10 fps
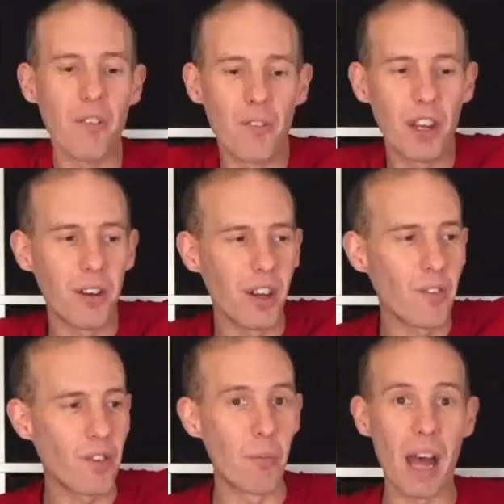view it
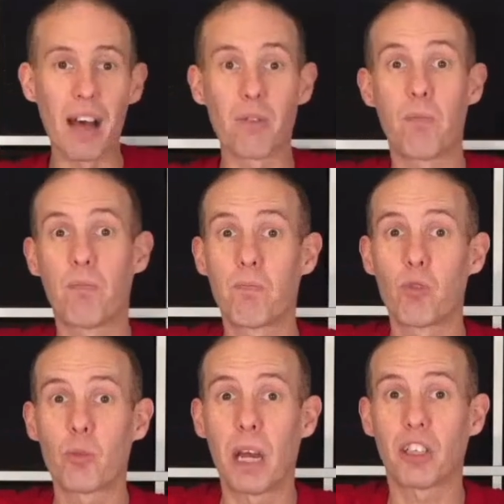from that
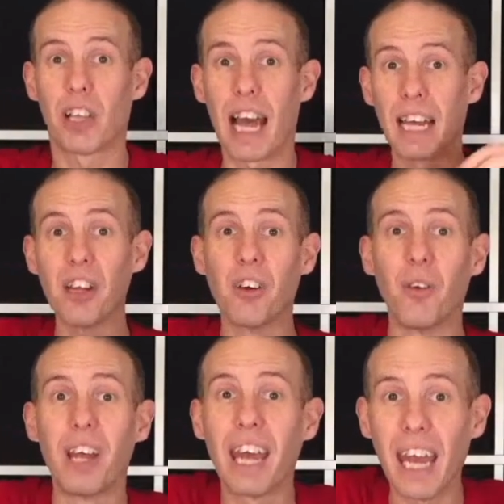special
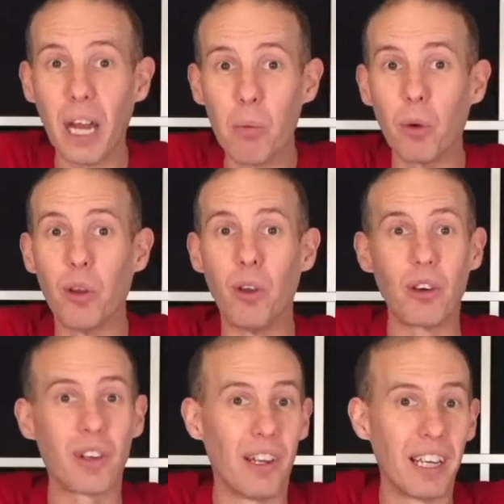angle, it will
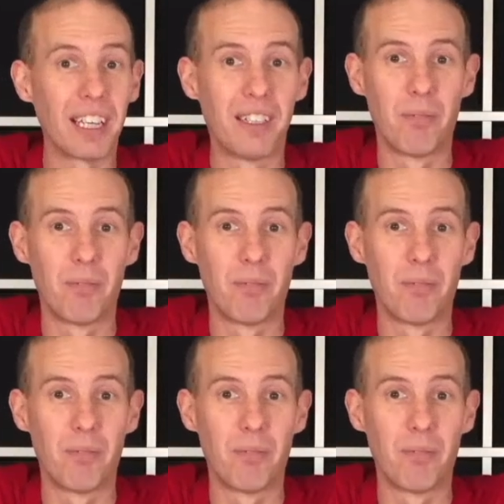look like